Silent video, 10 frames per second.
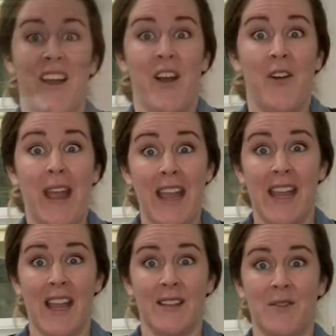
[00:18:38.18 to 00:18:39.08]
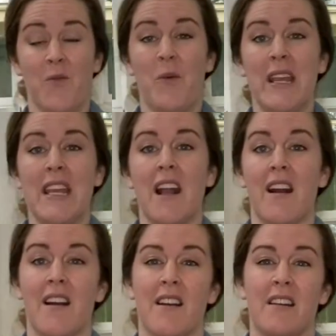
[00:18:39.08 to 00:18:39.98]
Okay guys, we
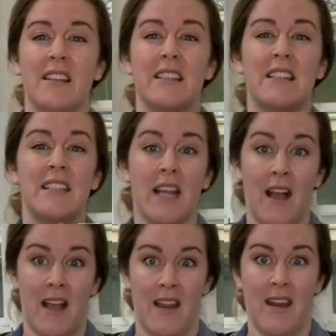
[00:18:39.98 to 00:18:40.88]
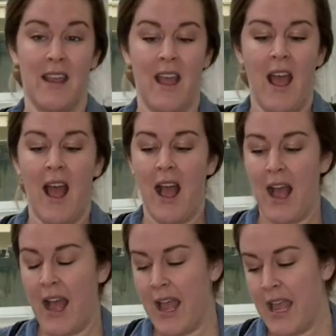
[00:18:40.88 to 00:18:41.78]
are done.
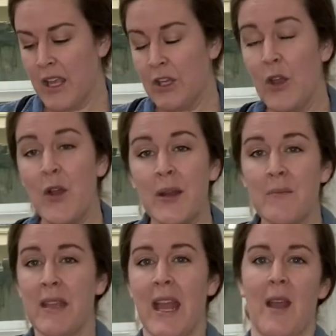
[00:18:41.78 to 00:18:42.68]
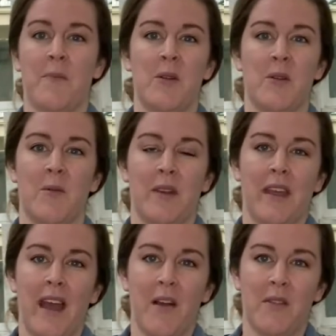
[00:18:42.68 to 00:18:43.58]
I couldn't be happier with
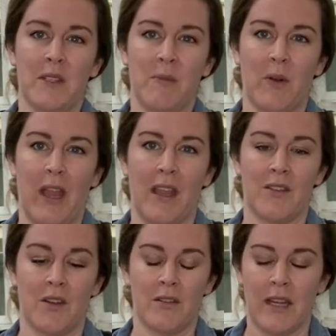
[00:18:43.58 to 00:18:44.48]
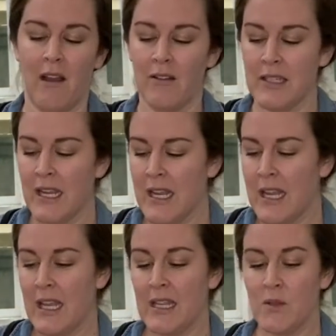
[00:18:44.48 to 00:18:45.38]
how this bouquet turned out.
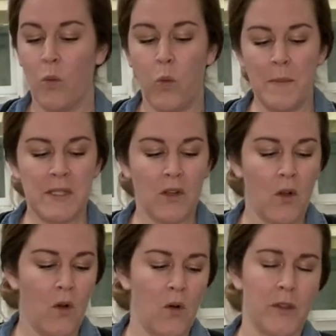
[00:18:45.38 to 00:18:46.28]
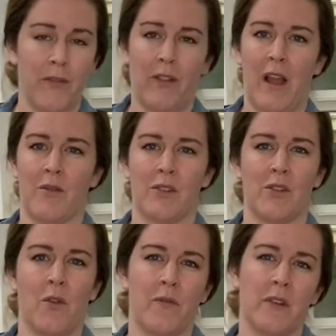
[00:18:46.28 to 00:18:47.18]
It's whimsical, the flowers
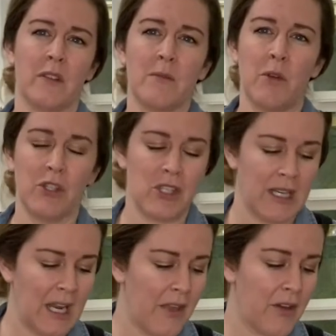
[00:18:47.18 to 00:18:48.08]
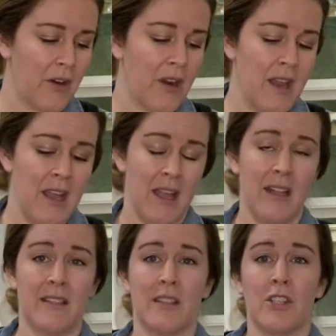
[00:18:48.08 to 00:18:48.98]
don't feel smushed together.
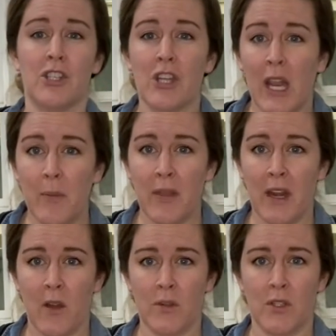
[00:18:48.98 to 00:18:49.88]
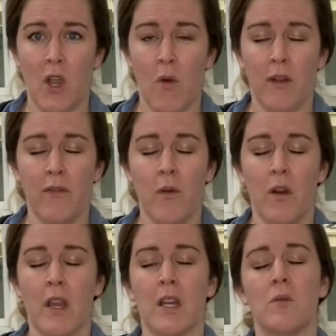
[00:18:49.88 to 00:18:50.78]
It's the shape that I was going
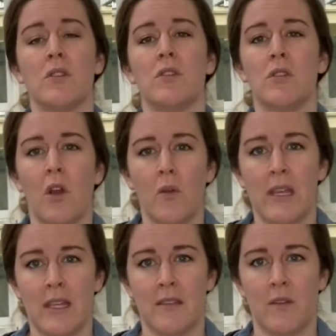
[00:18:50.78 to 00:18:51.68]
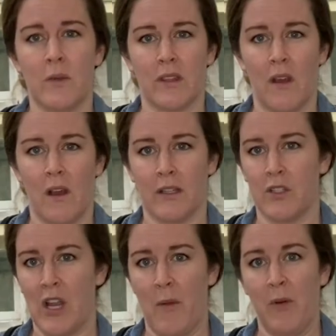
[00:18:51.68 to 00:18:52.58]
for, and it was so easy with the Holly
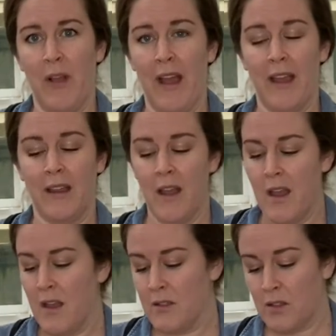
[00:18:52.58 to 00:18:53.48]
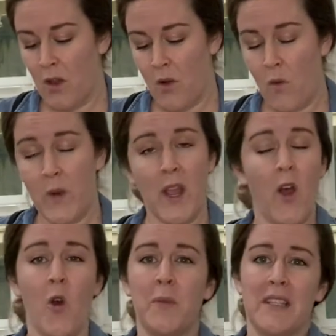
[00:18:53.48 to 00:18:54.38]
Chapple Egg. So we
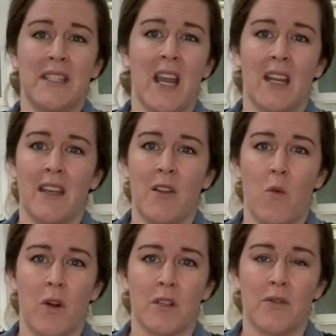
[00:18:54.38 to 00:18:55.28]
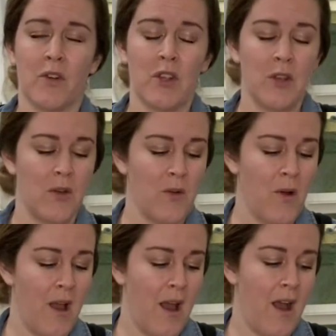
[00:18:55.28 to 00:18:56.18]
hope this technique works for
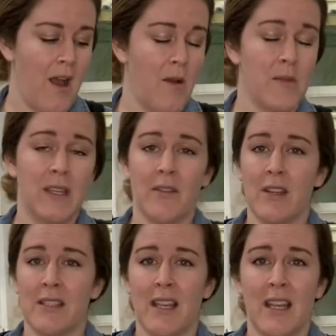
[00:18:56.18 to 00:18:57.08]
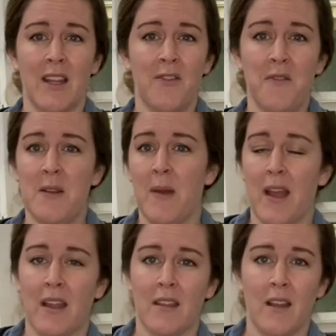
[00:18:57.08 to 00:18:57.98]
you. Give us any
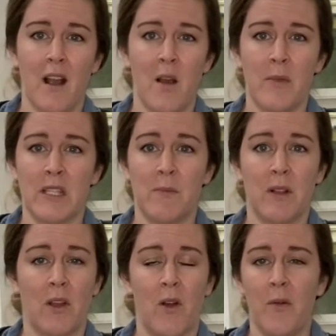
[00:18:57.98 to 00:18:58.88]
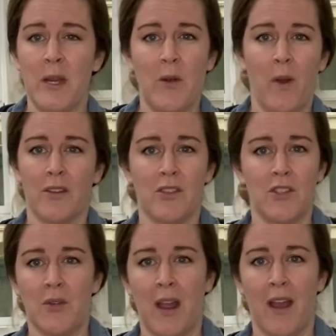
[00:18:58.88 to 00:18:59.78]
feedback in the comments below, any
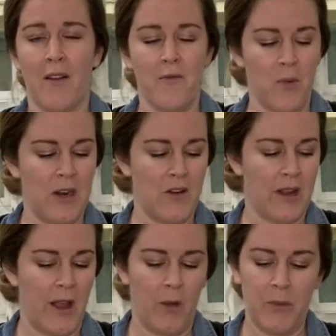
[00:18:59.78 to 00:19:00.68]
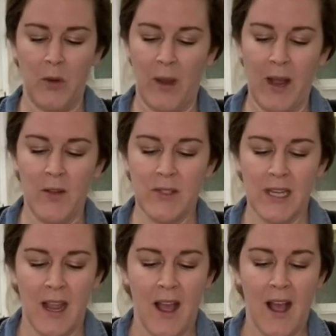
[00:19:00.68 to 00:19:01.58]
questions you have. We're here to help you out.
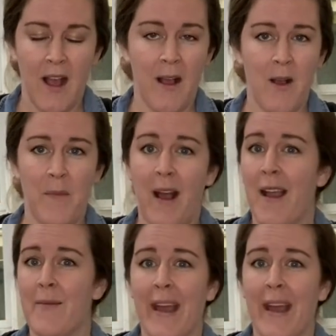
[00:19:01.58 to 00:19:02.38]
I'm